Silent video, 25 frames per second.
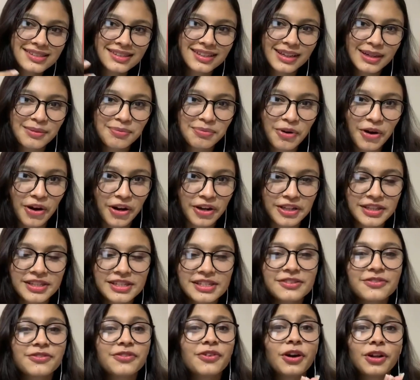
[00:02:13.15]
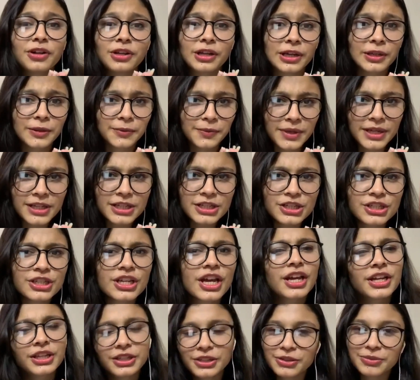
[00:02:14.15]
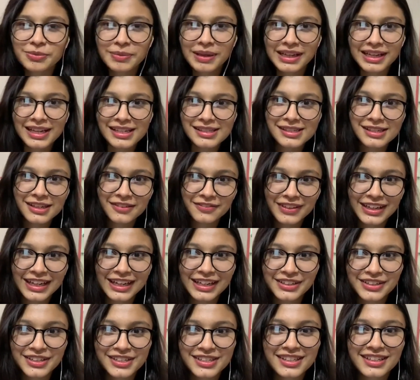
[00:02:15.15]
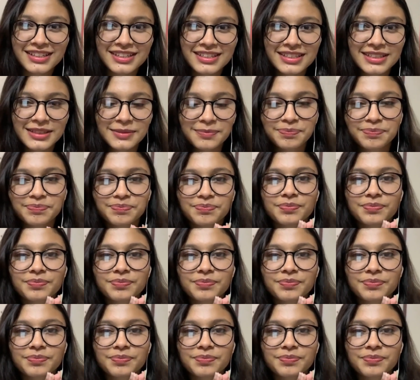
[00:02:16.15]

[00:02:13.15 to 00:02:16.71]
three points following which you may conserve electricity.